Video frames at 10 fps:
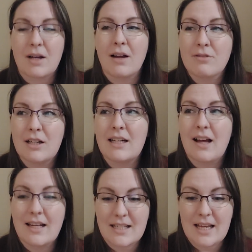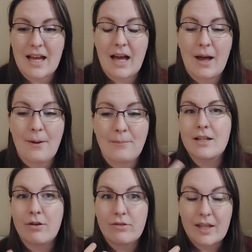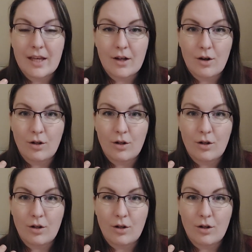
I really liked it. Don't think it got